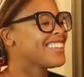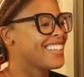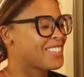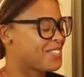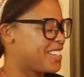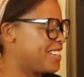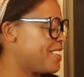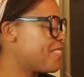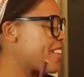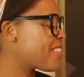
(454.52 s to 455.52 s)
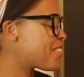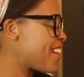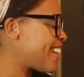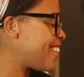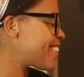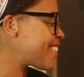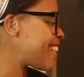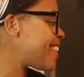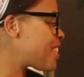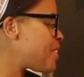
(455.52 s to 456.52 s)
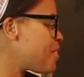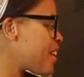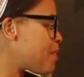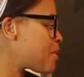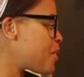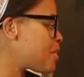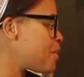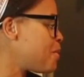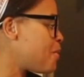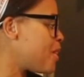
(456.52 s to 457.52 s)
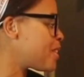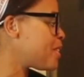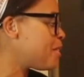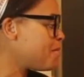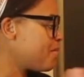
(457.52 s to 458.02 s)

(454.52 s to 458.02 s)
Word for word: Let's redo. If everybody understands, two claps on two, one, two.